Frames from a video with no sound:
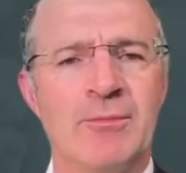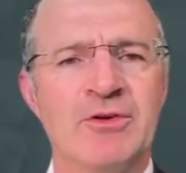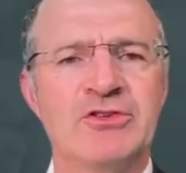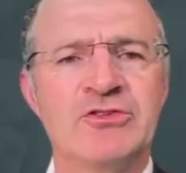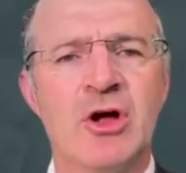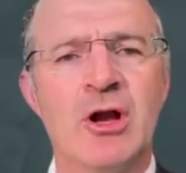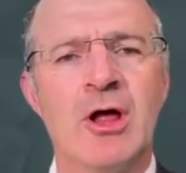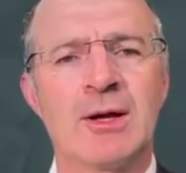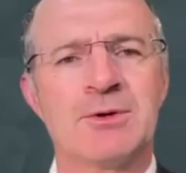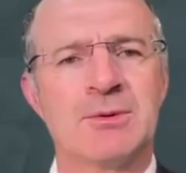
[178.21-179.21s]
This is not
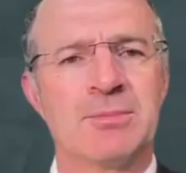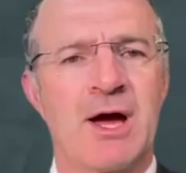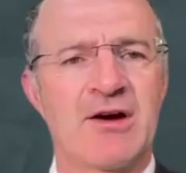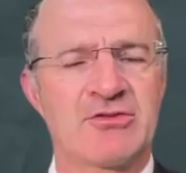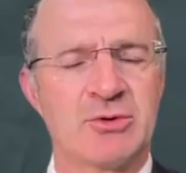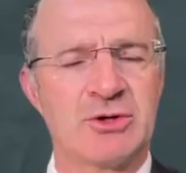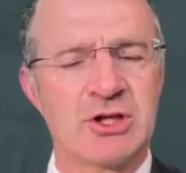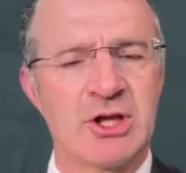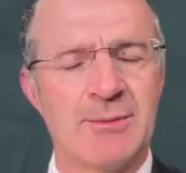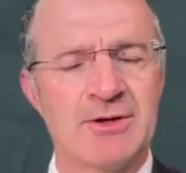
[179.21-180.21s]
like being puffed when you're
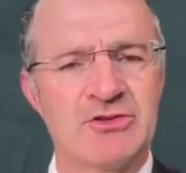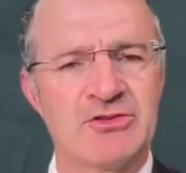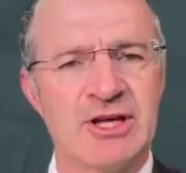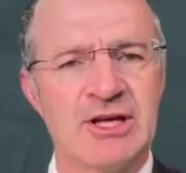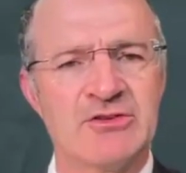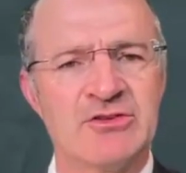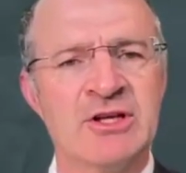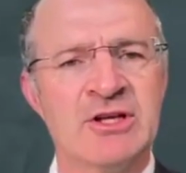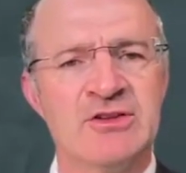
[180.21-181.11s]
climbing the stairs.